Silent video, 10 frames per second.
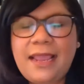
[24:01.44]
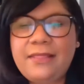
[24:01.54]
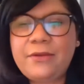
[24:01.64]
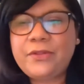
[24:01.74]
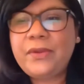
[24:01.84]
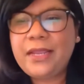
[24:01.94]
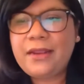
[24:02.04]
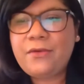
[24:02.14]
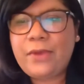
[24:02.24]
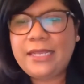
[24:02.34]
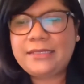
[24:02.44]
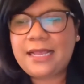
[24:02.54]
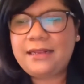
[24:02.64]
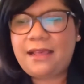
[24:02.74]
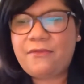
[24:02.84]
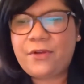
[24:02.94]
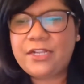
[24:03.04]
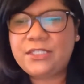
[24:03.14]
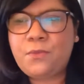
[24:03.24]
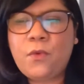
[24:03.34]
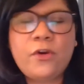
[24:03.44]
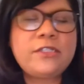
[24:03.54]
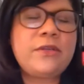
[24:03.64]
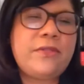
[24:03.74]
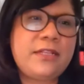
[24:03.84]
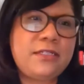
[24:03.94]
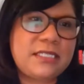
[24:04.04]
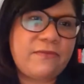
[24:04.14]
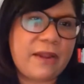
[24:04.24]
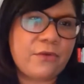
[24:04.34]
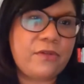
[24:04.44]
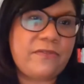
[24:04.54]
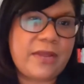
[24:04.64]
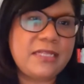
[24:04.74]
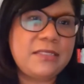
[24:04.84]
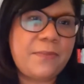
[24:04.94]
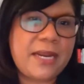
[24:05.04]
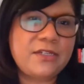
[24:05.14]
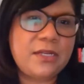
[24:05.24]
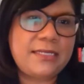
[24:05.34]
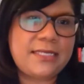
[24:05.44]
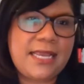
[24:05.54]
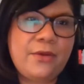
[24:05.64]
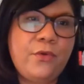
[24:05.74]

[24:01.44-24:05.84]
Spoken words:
they're doing it in ways that leverage more so than just federal funds, but actually saying,